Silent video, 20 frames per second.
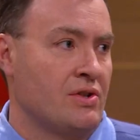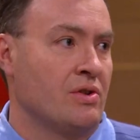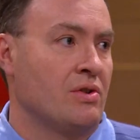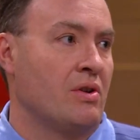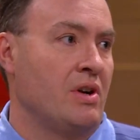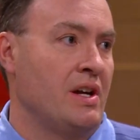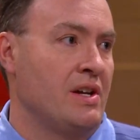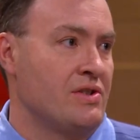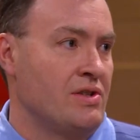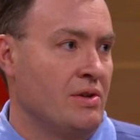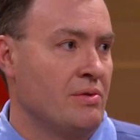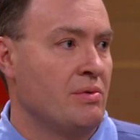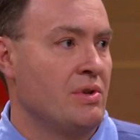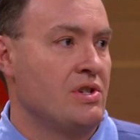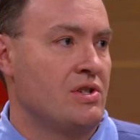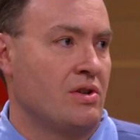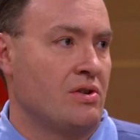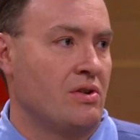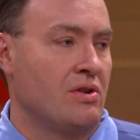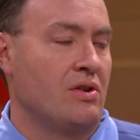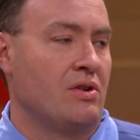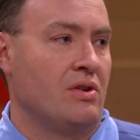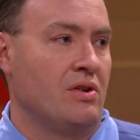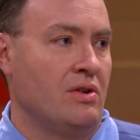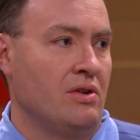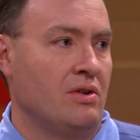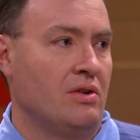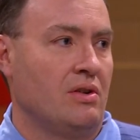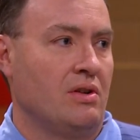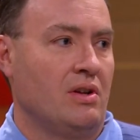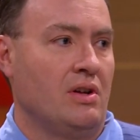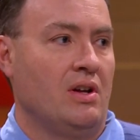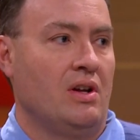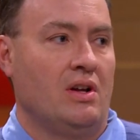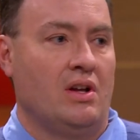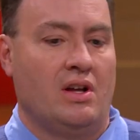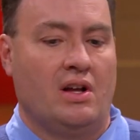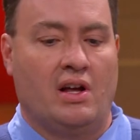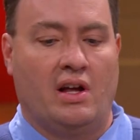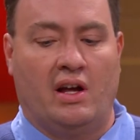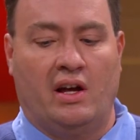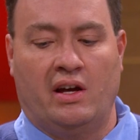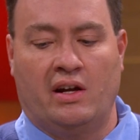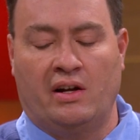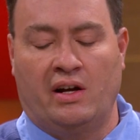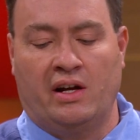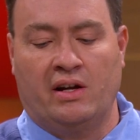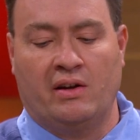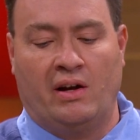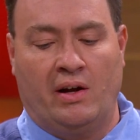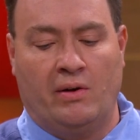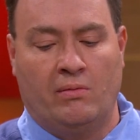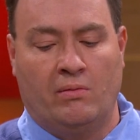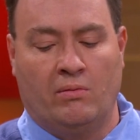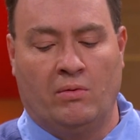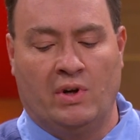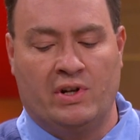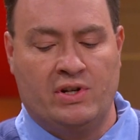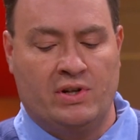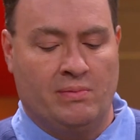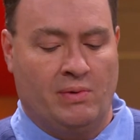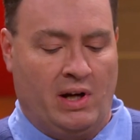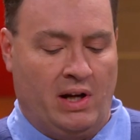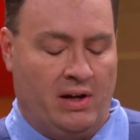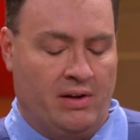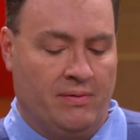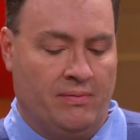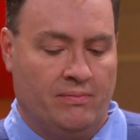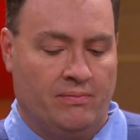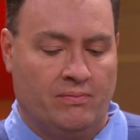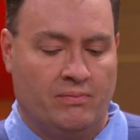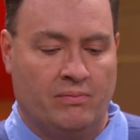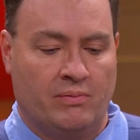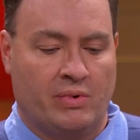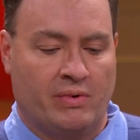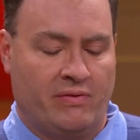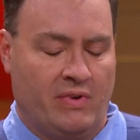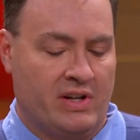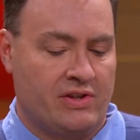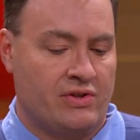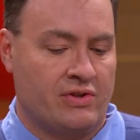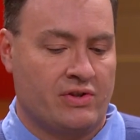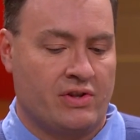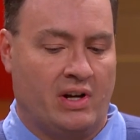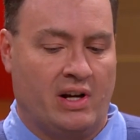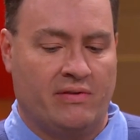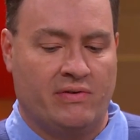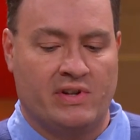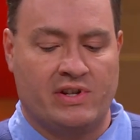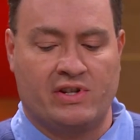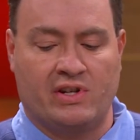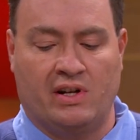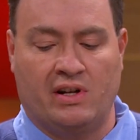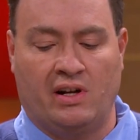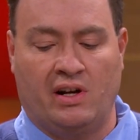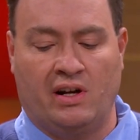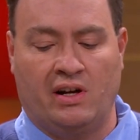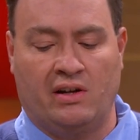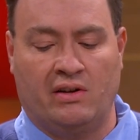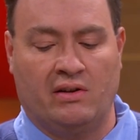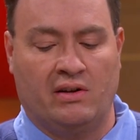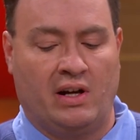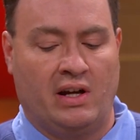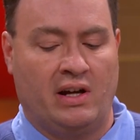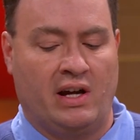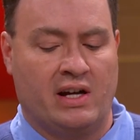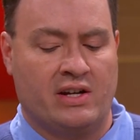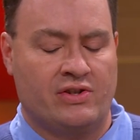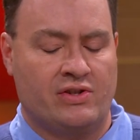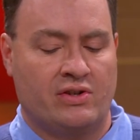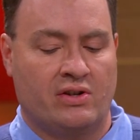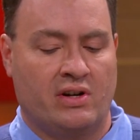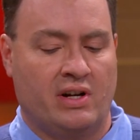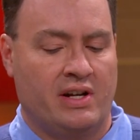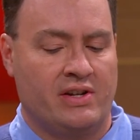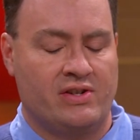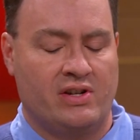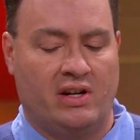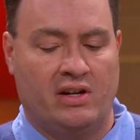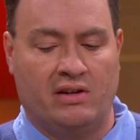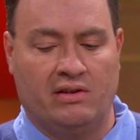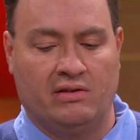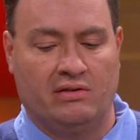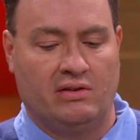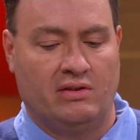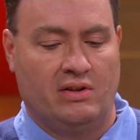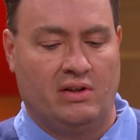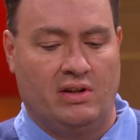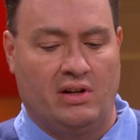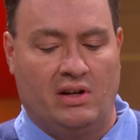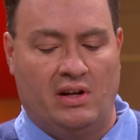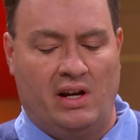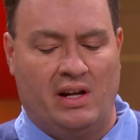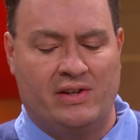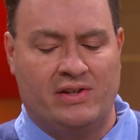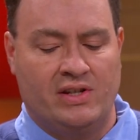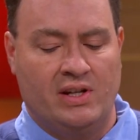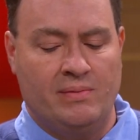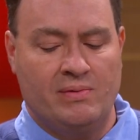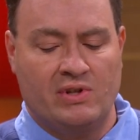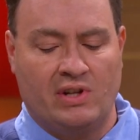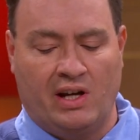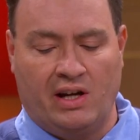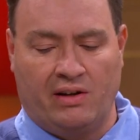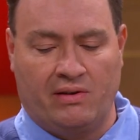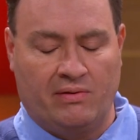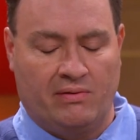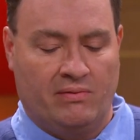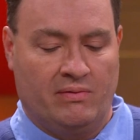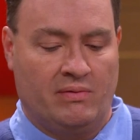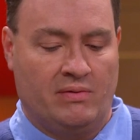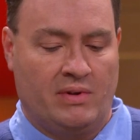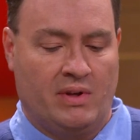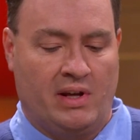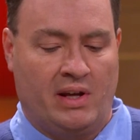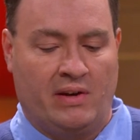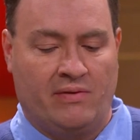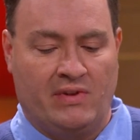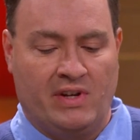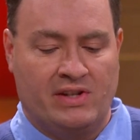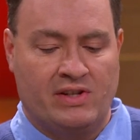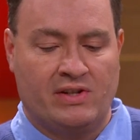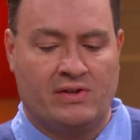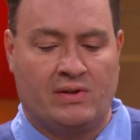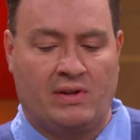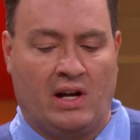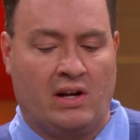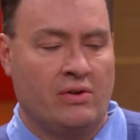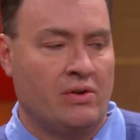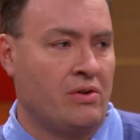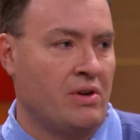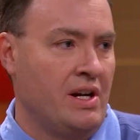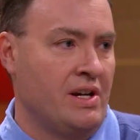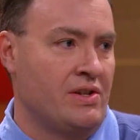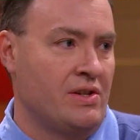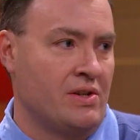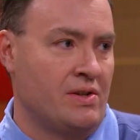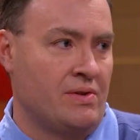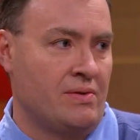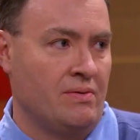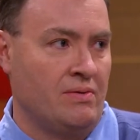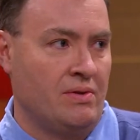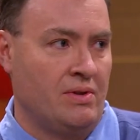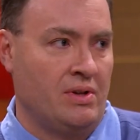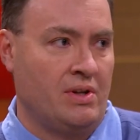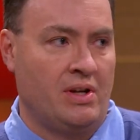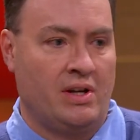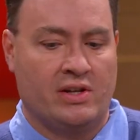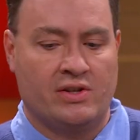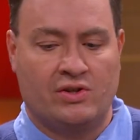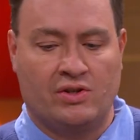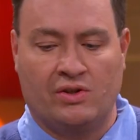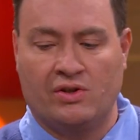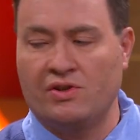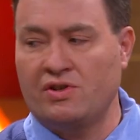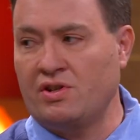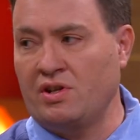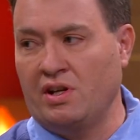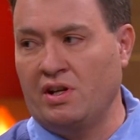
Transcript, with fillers: or grace in return. Mm. And I, I went to my professor's office and I, I asked her, and I said, It seems like if this is how grace is, is used